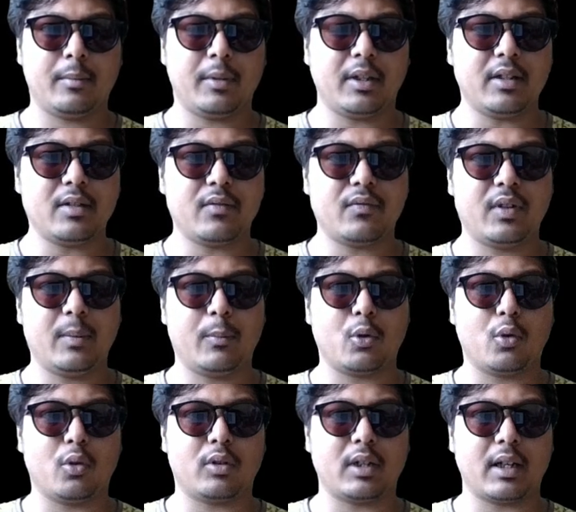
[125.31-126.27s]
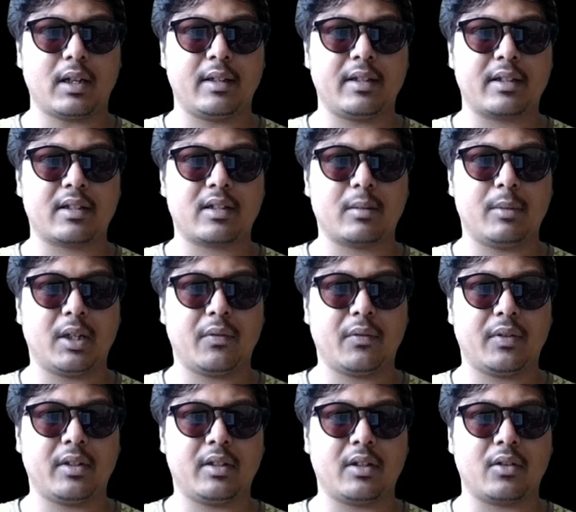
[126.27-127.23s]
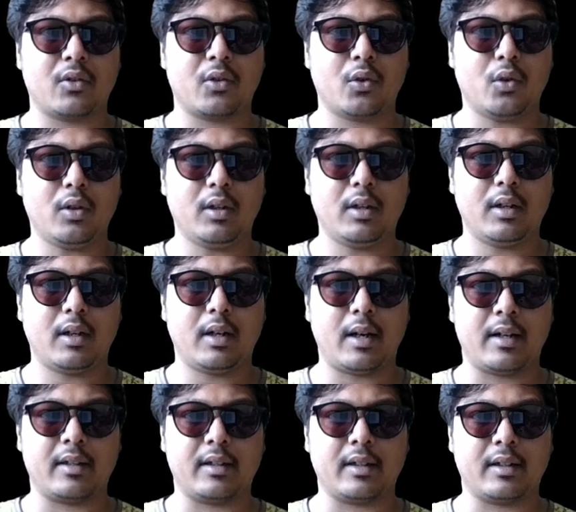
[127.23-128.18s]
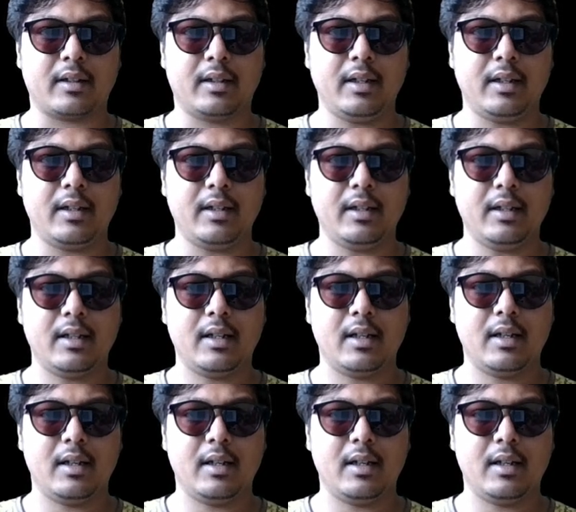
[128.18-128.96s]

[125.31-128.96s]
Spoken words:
because we broke the connection between the rook and the king,